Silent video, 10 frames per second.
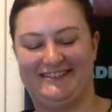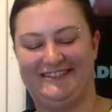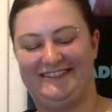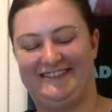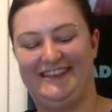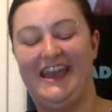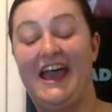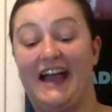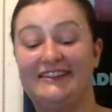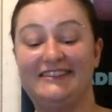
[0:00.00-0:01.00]

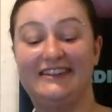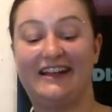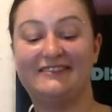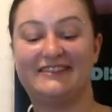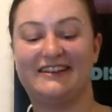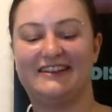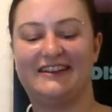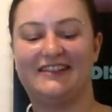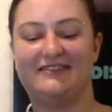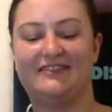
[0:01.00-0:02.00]
I didn't think I was going to
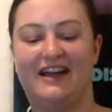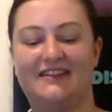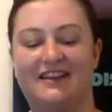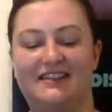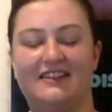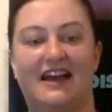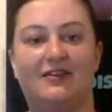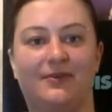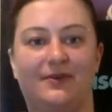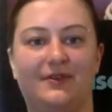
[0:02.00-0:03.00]
get through. I thought that
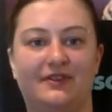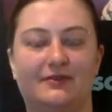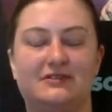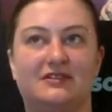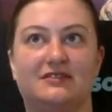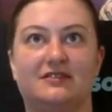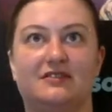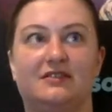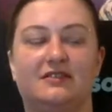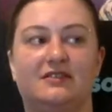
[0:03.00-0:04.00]
those,
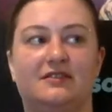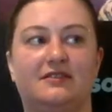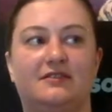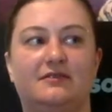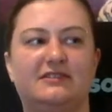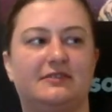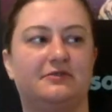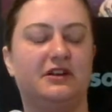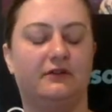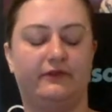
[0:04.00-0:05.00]
was it
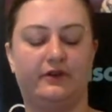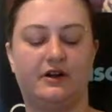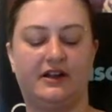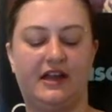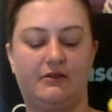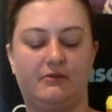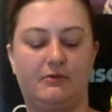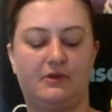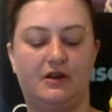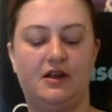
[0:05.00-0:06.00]
3 or 4? I can't
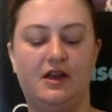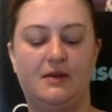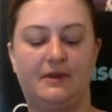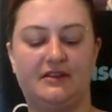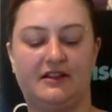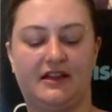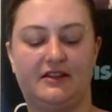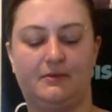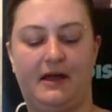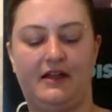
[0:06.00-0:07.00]
remember. But I thought that
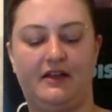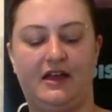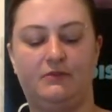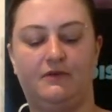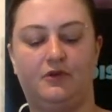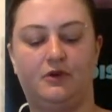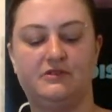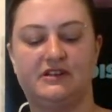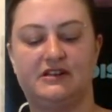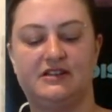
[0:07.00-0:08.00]
little pile I had before was
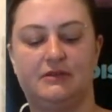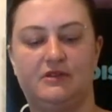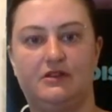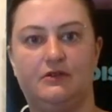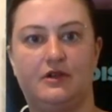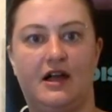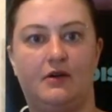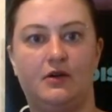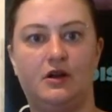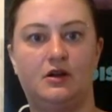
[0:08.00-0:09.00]
going to take me the whole
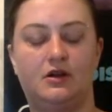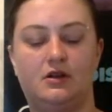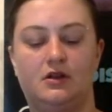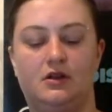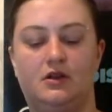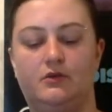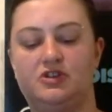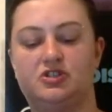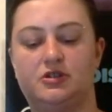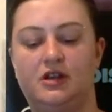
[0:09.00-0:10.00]
hour,
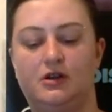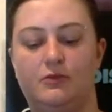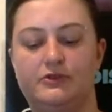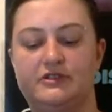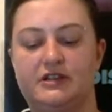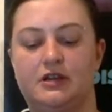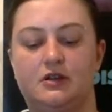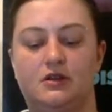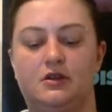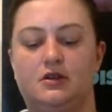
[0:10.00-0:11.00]
which it almost did.
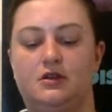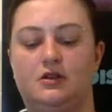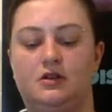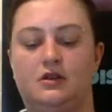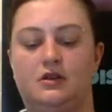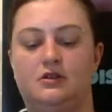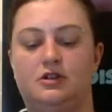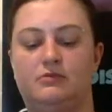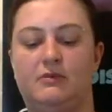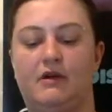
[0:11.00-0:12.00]
It took
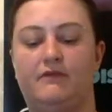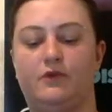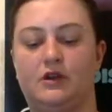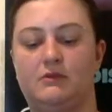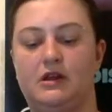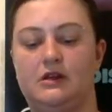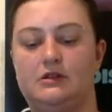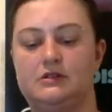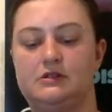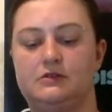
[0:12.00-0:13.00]
me about 40
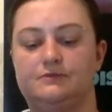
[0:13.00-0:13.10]
minutes.